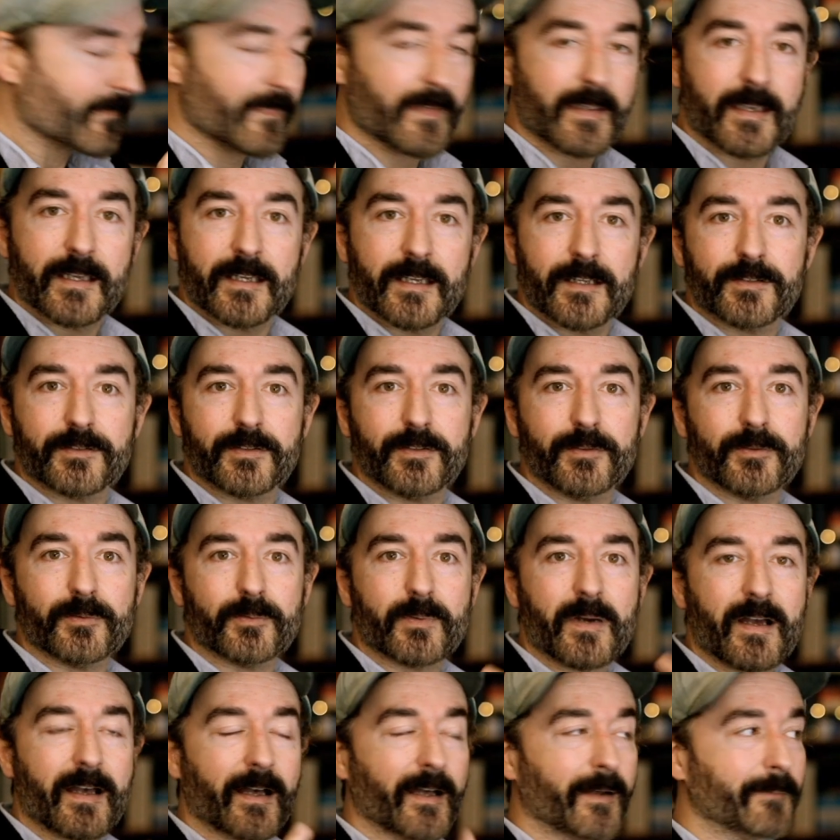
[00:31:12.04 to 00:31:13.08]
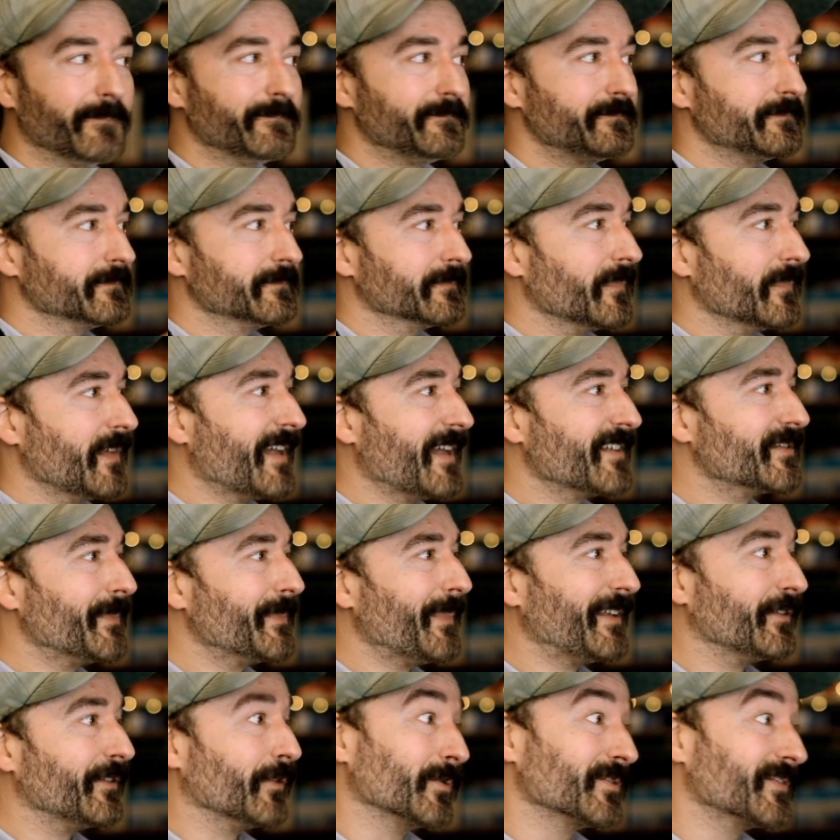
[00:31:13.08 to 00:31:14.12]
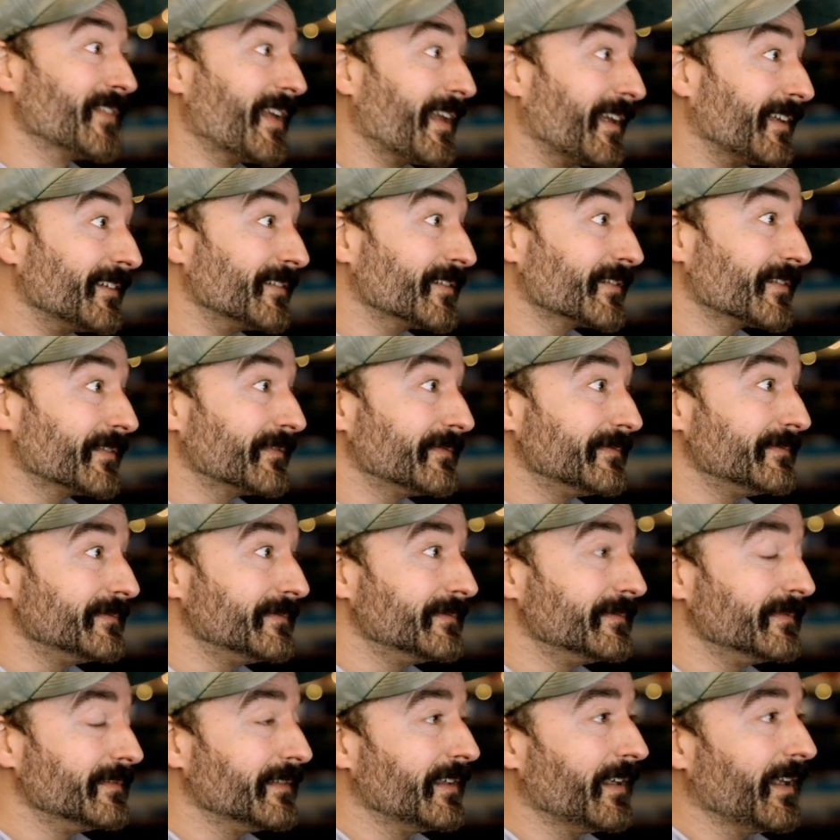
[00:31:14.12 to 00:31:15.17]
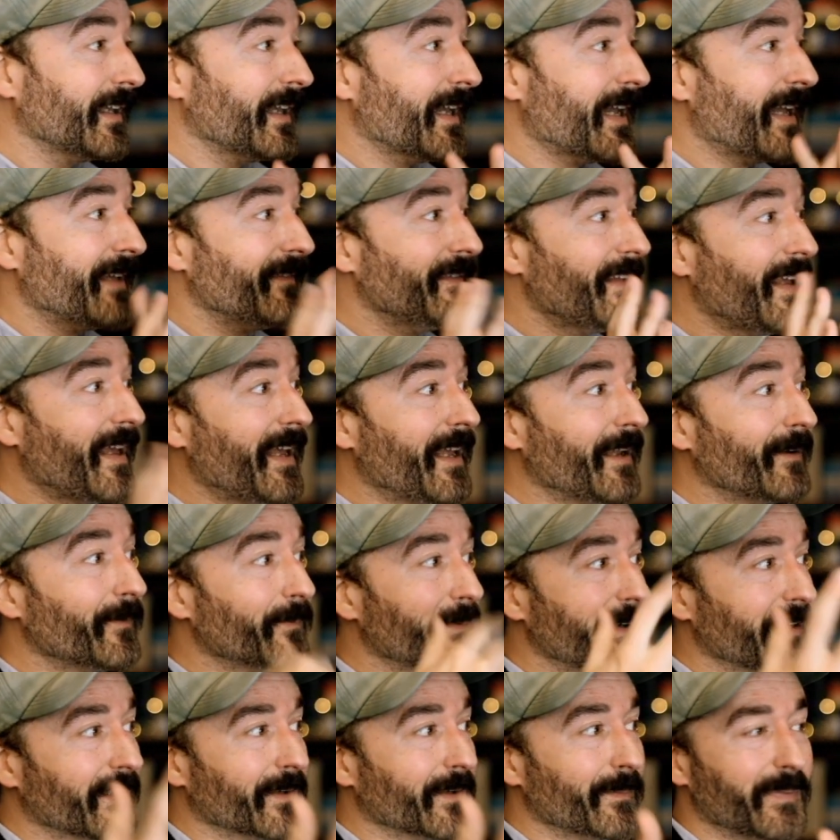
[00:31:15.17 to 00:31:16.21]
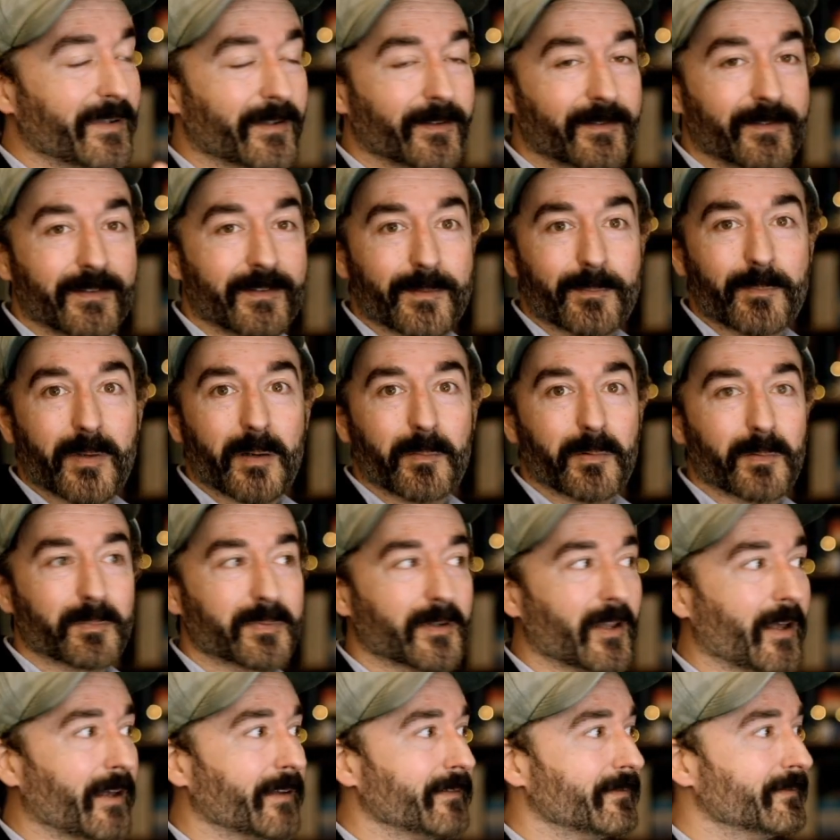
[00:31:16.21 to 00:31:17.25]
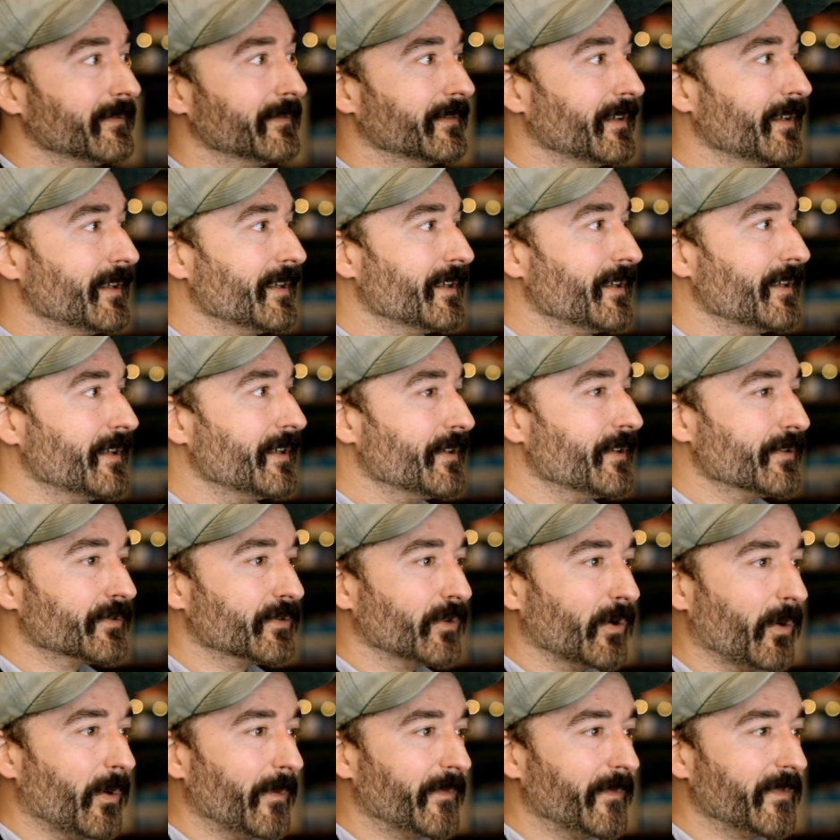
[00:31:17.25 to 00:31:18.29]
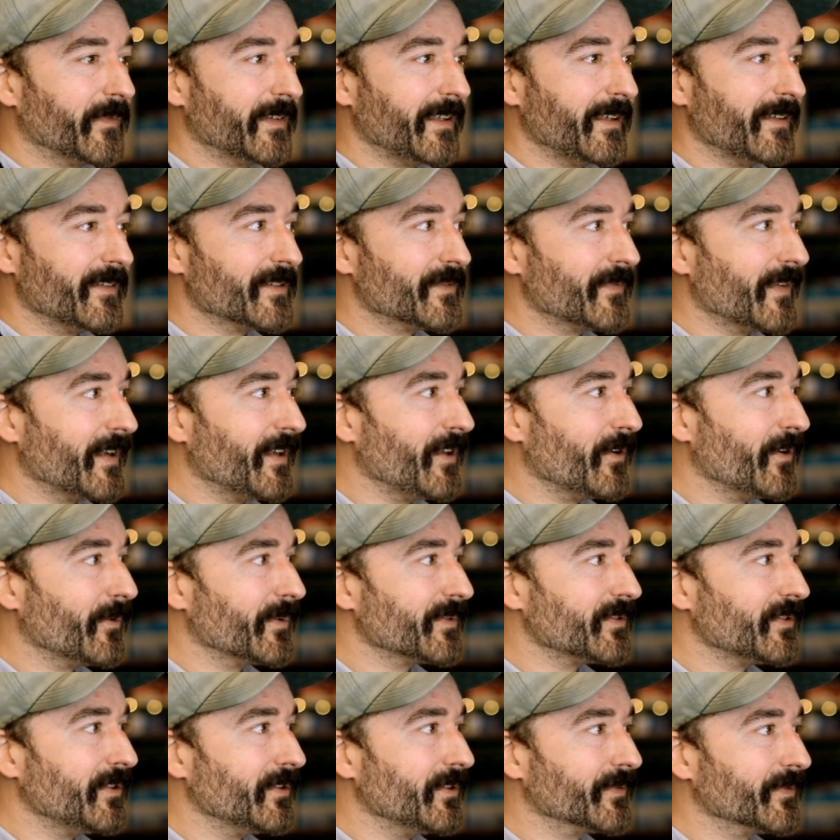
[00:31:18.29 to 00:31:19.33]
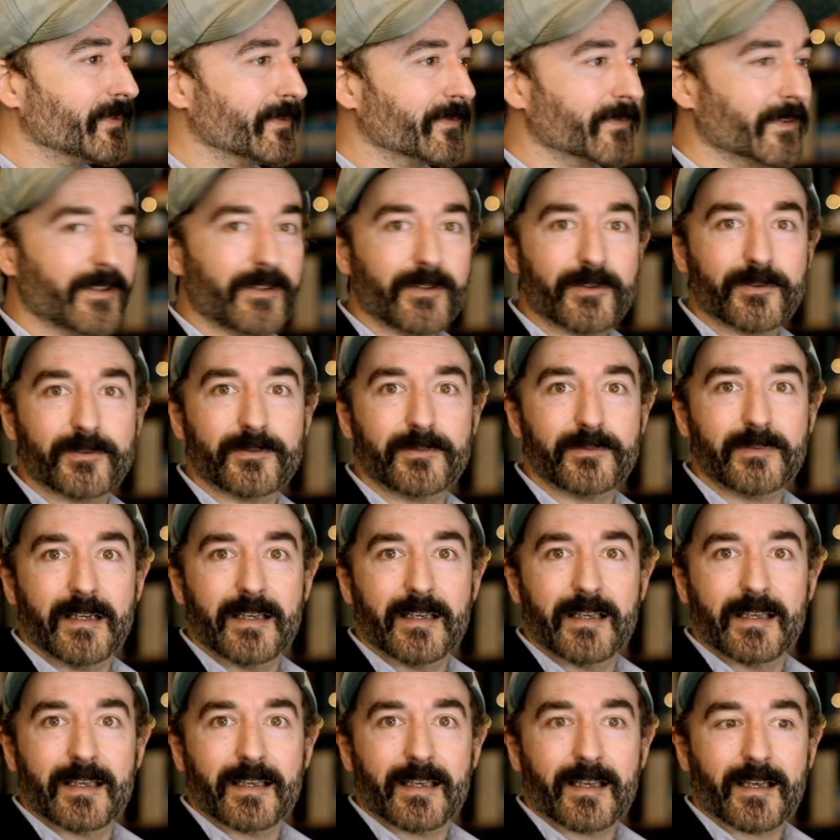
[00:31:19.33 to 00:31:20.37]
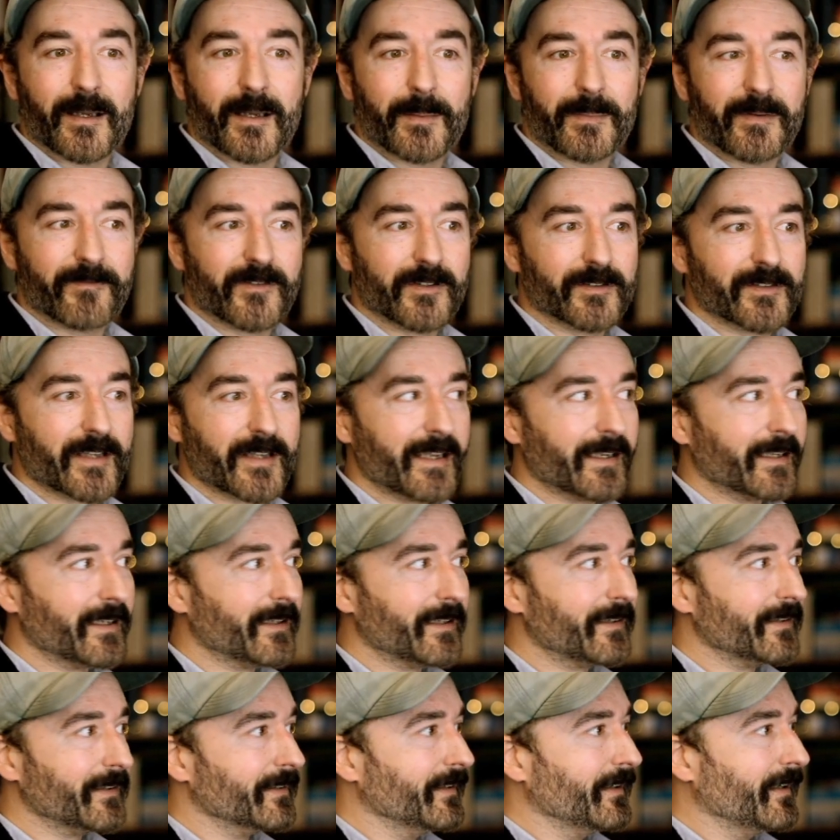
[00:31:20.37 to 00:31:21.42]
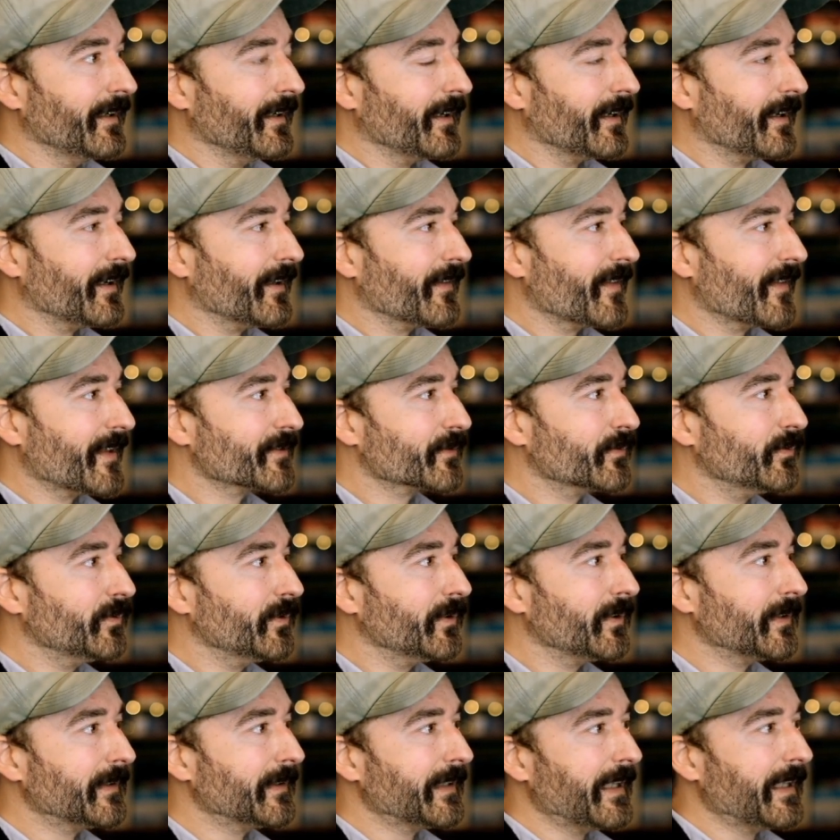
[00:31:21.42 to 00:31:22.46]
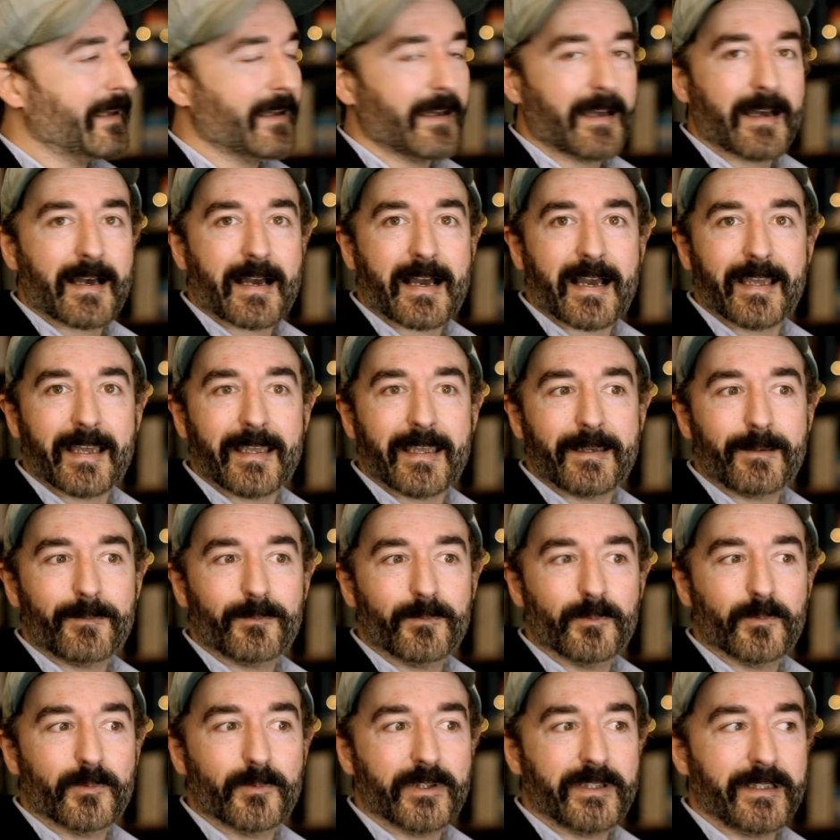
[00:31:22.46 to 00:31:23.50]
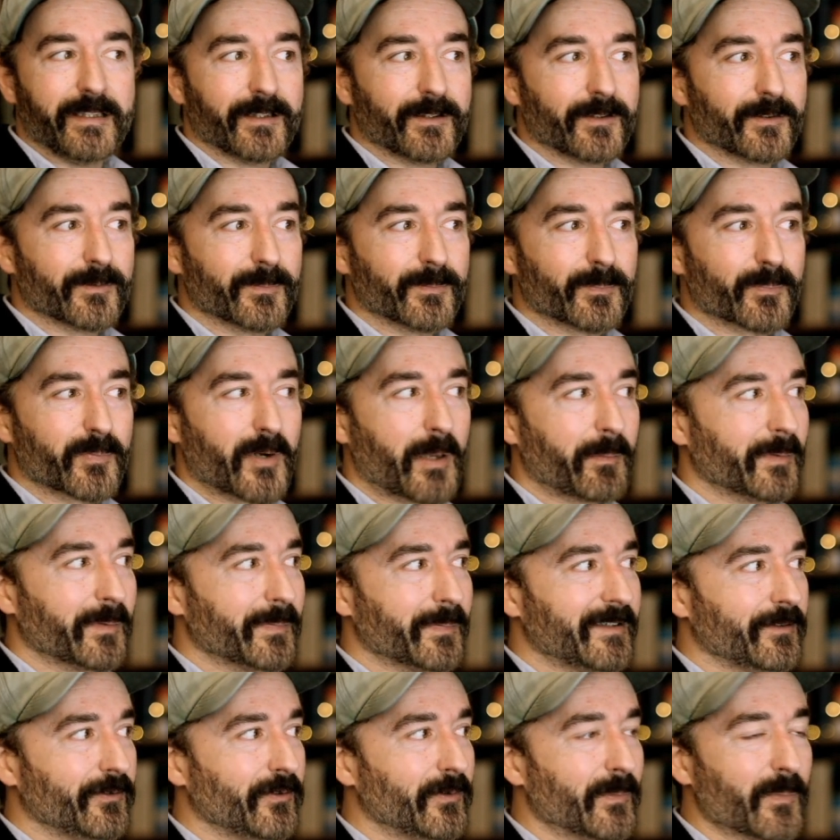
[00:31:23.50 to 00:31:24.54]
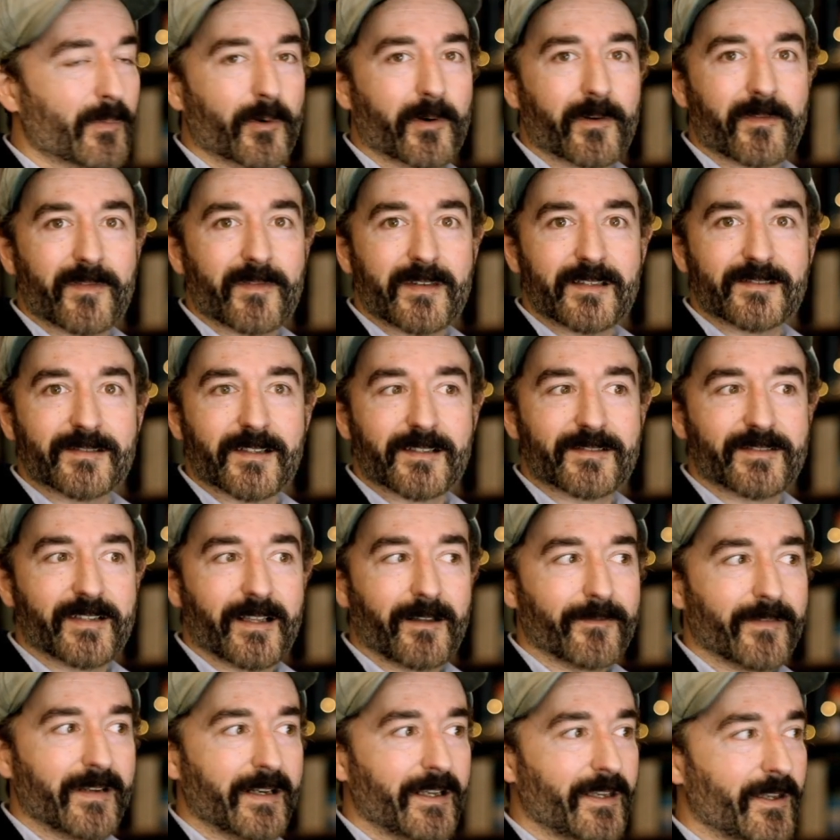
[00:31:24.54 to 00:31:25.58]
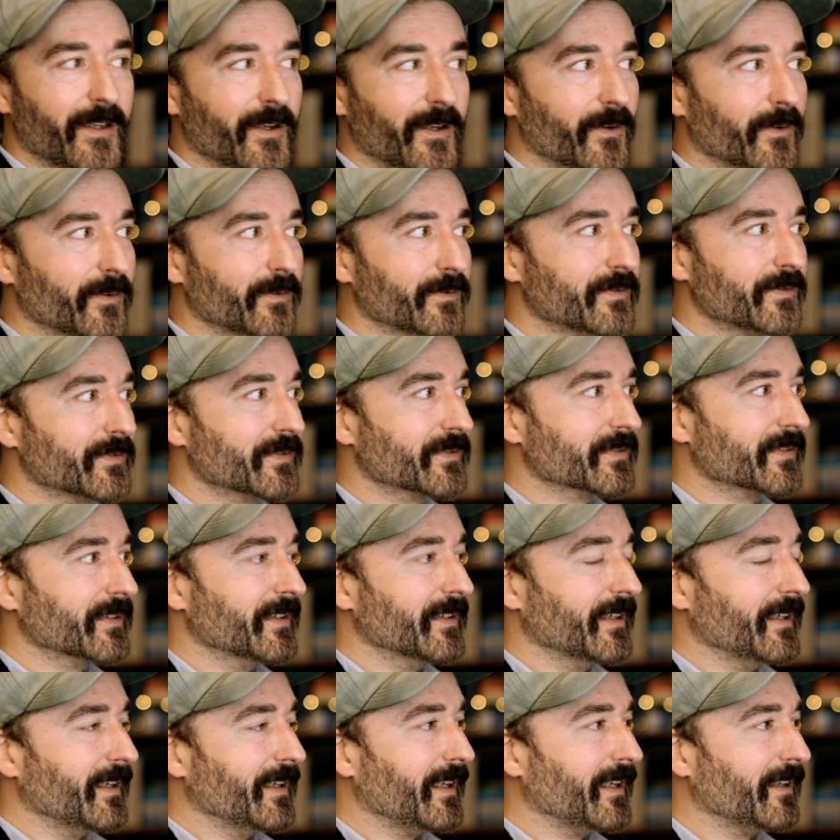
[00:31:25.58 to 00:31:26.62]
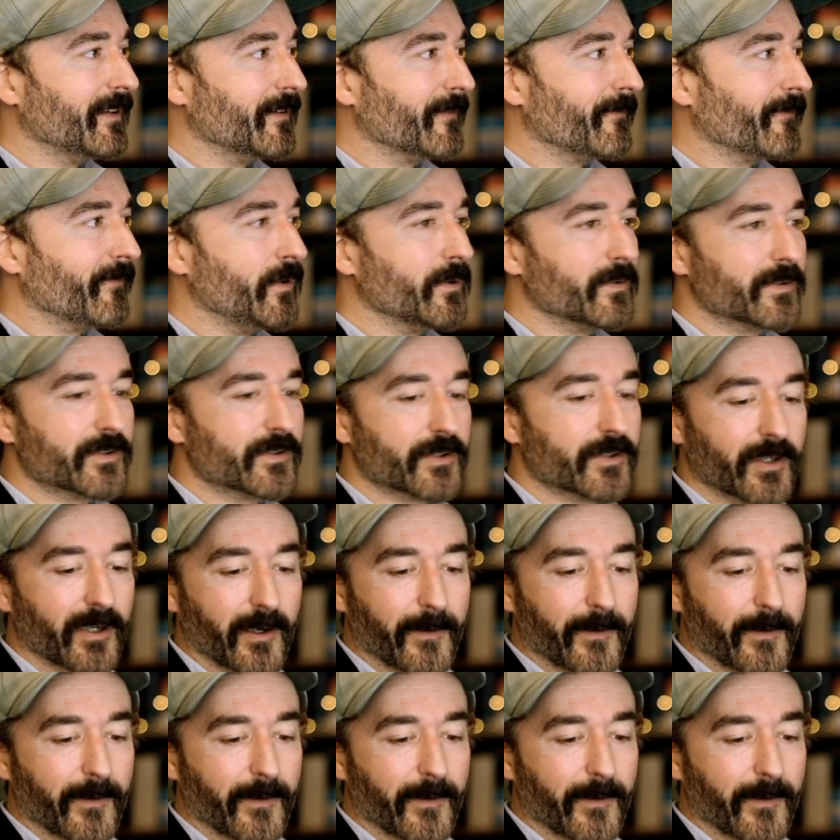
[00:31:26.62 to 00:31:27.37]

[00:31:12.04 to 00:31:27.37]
to estimate those things, and then we could build the bubble plot. So hopefully this video was useful for you. If you like it, that's cool. I will probably do more of these Excel videos in the future.